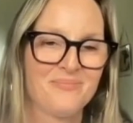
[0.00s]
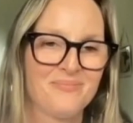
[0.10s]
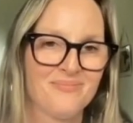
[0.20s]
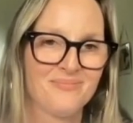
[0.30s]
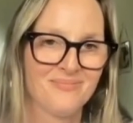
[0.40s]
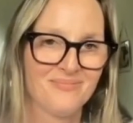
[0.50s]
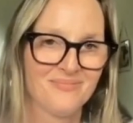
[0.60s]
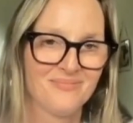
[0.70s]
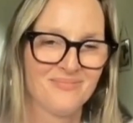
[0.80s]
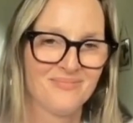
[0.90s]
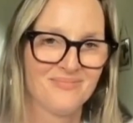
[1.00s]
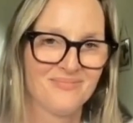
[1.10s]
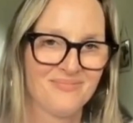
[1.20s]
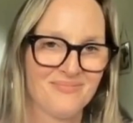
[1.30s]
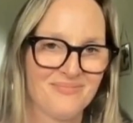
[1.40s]

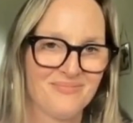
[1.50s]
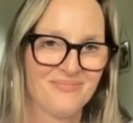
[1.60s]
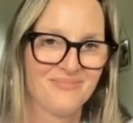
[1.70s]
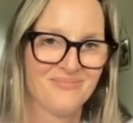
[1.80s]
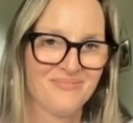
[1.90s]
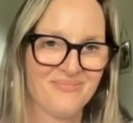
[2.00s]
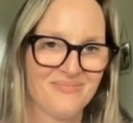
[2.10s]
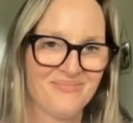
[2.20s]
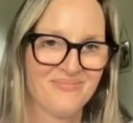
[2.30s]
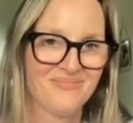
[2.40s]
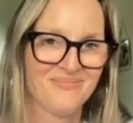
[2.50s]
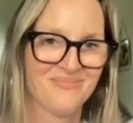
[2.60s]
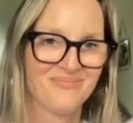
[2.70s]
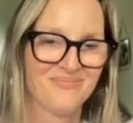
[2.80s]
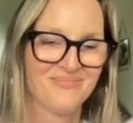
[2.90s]

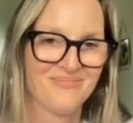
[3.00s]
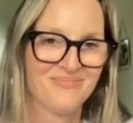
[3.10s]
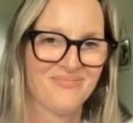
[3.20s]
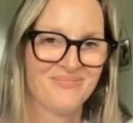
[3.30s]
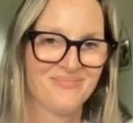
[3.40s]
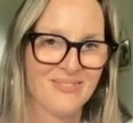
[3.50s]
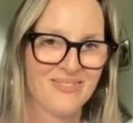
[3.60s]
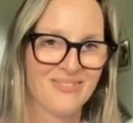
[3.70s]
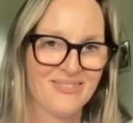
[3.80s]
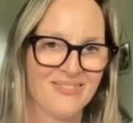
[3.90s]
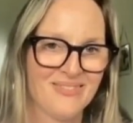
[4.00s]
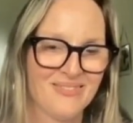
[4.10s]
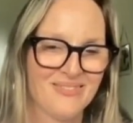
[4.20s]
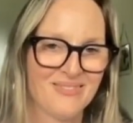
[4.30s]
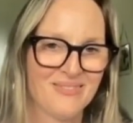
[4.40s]

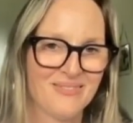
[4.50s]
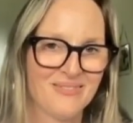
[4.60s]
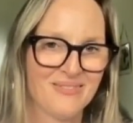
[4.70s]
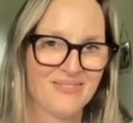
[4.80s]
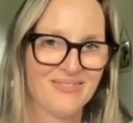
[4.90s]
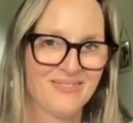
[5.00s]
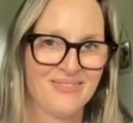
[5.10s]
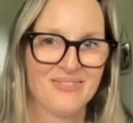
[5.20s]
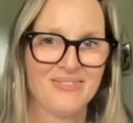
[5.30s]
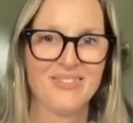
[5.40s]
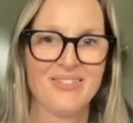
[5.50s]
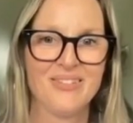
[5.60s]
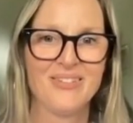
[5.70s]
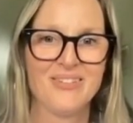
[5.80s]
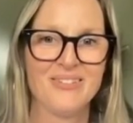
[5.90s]

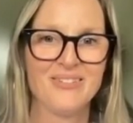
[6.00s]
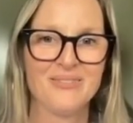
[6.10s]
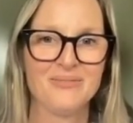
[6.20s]
This person isn't speaking.